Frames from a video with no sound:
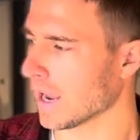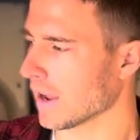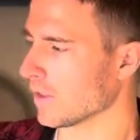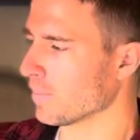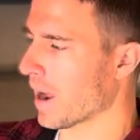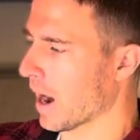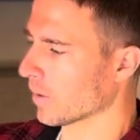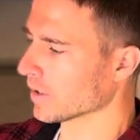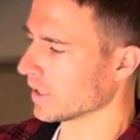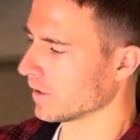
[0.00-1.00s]
and then
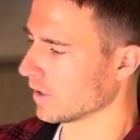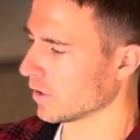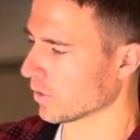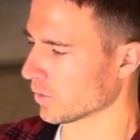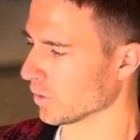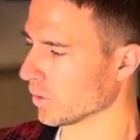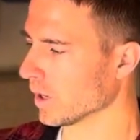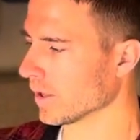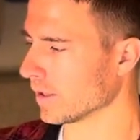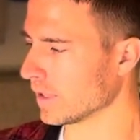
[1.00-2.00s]
powers it
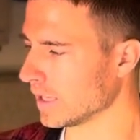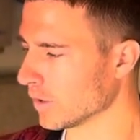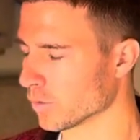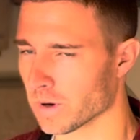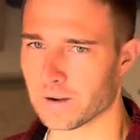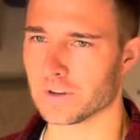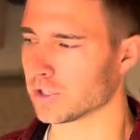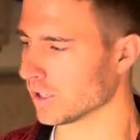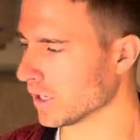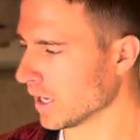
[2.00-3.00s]
through the Red
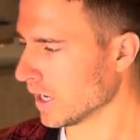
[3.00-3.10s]
Vision.